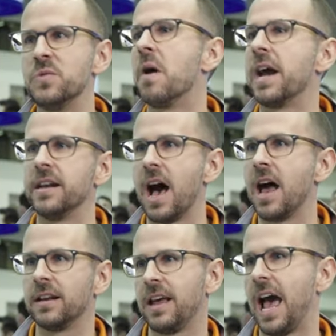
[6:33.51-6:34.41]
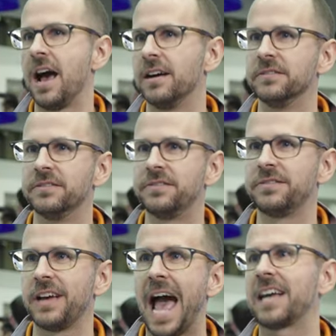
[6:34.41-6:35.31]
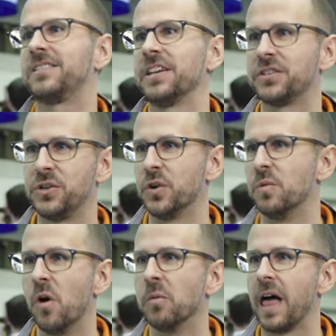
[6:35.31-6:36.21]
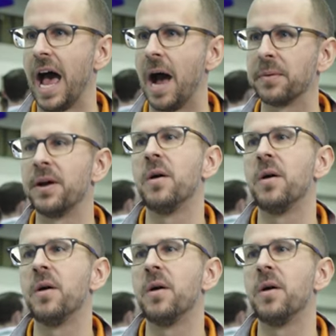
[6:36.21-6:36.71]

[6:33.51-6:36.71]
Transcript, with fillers: you might not have access to a mobile app,